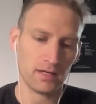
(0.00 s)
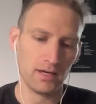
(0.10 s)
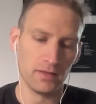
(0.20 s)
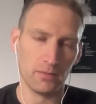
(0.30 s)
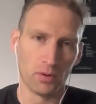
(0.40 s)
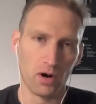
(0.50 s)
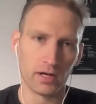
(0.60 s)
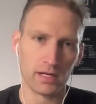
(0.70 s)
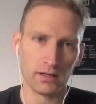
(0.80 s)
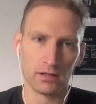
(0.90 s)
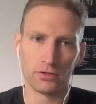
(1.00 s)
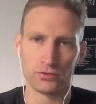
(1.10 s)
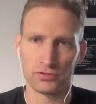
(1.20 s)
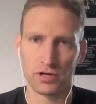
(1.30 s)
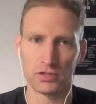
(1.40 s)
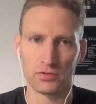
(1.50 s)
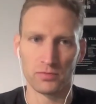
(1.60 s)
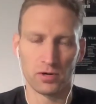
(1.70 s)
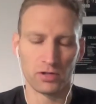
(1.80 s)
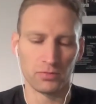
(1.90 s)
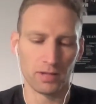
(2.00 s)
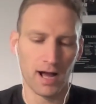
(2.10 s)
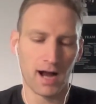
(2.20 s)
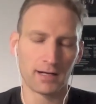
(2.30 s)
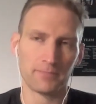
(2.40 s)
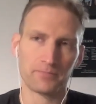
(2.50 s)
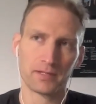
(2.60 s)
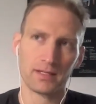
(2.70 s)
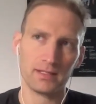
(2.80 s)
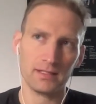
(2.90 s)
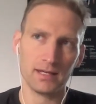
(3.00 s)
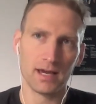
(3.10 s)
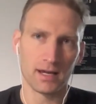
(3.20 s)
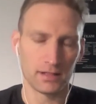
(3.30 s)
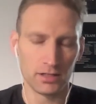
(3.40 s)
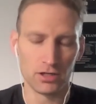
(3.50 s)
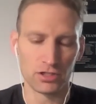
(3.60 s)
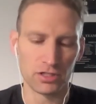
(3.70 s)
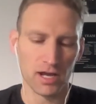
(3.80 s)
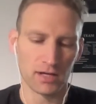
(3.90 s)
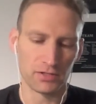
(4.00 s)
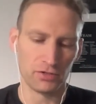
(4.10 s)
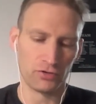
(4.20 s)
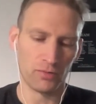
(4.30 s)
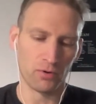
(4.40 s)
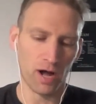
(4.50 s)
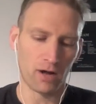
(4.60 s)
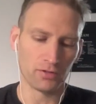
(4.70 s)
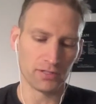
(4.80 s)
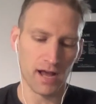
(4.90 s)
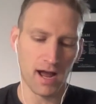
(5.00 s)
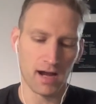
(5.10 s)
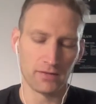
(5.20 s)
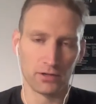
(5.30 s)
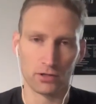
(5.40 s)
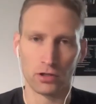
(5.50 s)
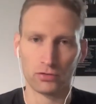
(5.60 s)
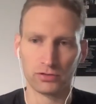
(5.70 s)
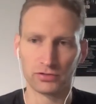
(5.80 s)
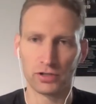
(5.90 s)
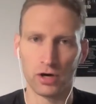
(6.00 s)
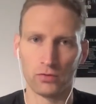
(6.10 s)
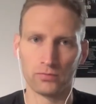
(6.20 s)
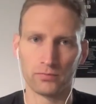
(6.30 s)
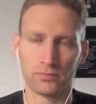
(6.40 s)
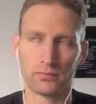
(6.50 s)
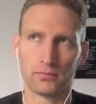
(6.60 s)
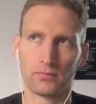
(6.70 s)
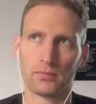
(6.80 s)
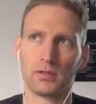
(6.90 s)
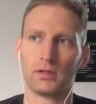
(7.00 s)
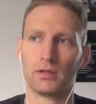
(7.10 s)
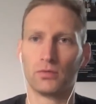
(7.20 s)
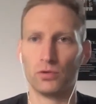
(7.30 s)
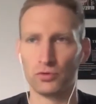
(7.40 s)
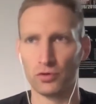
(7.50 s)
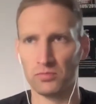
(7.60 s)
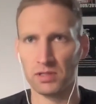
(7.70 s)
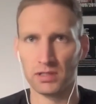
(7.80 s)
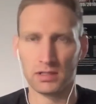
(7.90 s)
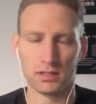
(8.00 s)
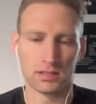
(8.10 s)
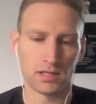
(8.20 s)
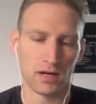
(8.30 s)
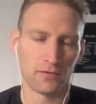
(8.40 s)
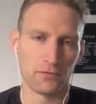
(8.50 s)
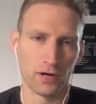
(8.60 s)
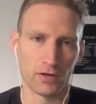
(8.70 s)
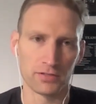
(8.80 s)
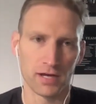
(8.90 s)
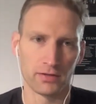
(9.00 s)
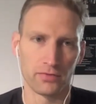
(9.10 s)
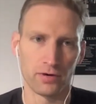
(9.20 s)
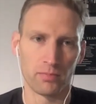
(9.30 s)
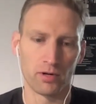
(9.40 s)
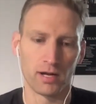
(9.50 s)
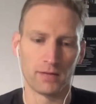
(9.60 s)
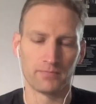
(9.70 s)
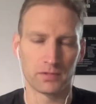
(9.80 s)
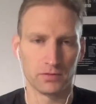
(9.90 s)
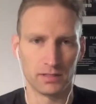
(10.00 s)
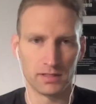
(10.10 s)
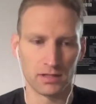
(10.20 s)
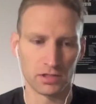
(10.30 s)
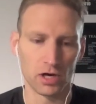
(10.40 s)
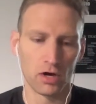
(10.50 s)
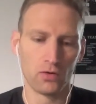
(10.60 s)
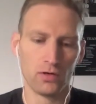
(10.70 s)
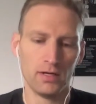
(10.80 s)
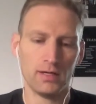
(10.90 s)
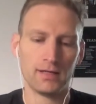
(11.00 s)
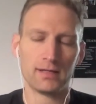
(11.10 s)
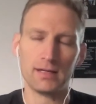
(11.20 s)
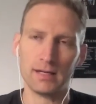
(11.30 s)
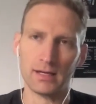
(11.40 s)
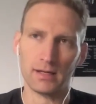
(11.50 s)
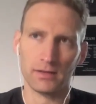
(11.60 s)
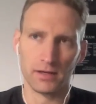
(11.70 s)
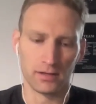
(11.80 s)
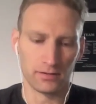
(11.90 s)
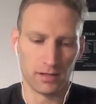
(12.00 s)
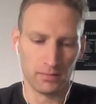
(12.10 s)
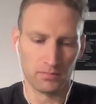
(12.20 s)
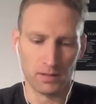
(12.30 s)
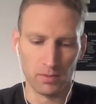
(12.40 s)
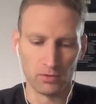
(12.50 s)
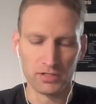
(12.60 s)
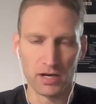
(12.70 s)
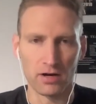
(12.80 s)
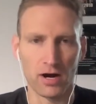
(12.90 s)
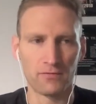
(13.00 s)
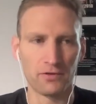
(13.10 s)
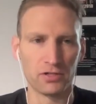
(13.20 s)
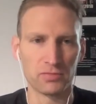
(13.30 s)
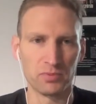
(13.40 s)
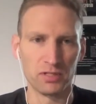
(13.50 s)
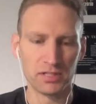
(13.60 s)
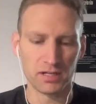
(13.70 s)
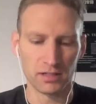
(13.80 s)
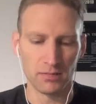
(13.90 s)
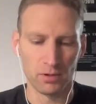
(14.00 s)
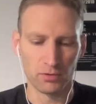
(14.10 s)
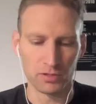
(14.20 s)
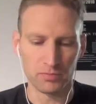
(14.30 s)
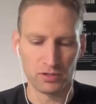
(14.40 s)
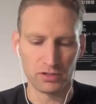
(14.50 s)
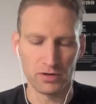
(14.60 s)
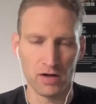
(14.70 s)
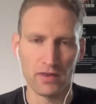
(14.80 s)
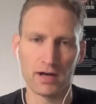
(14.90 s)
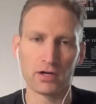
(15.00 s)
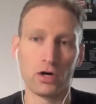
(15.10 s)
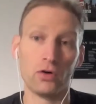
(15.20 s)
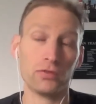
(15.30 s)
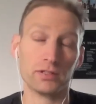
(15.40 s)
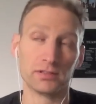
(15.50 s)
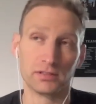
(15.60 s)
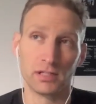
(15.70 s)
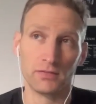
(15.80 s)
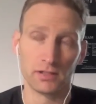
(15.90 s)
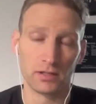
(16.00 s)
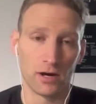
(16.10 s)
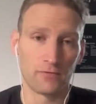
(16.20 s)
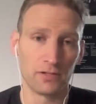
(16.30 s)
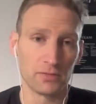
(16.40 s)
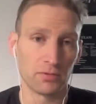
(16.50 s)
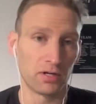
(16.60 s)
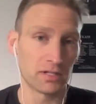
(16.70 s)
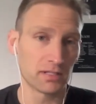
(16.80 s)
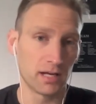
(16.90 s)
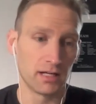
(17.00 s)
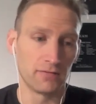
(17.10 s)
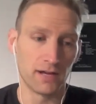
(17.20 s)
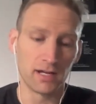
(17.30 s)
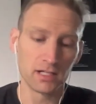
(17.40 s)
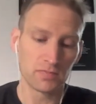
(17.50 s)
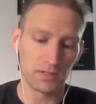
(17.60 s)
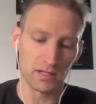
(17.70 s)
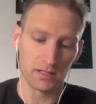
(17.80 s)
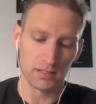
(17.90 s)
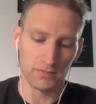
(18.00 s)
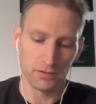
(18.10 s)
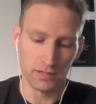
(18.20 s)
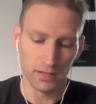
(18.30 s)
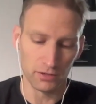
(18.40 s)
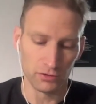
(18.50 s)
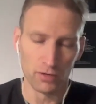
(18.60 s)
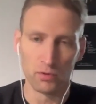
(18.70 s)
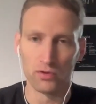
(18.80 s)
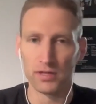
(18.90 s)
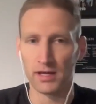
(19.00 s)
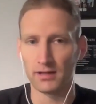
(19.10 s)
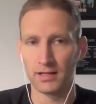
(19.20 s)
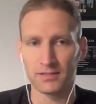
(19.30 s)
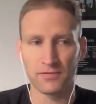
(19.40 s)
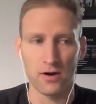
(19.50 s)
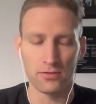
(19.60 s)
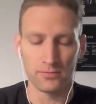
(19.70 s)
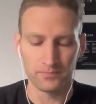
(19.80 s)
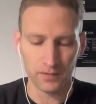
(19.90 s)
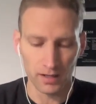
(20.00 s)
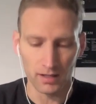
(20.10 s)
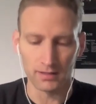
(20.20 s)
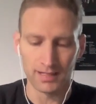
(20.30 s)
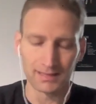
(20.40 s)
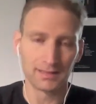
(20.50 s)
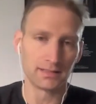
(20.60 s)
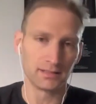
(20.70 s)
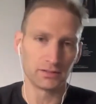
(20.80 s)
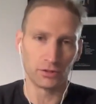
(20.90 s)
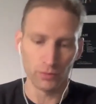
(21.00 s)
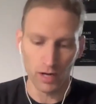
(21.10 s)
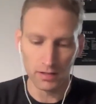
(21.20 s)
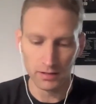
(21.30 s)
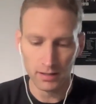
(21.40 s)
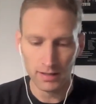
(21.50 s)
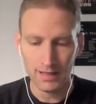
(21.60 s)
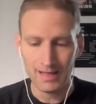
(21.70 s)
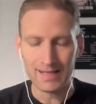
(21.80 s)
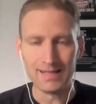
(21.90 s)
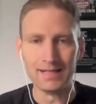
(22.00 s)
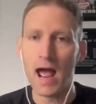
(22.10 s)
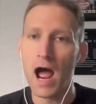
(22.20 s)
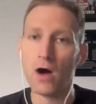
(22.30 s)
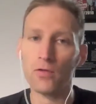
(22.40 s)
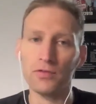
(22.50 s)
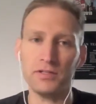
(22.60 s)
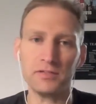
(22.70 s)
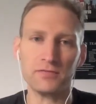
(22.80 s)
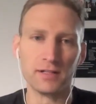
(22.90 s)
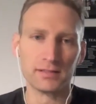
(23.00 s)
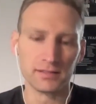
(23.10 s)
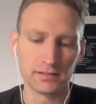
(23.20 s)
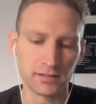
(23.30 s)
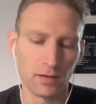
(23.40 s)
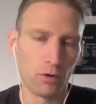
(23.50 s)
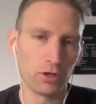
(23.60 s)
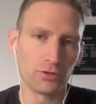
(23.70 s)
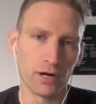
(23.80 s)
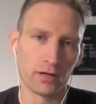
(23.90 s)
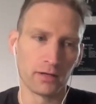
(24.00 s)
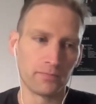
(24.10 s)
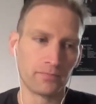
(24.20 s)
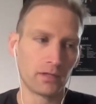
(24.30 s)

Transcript: And the ball handler, who starts with the ball at the block, he or she has to dribble outside the closest cone, which would be, say, a foot outside the 3-point line. So he says go, and they both take off. They're sprinting. They both sprint around that cone. This is giving the offense player a slight advantage because even though they had the dribble, they had less distance to run. And now the defense is somewhat trailing.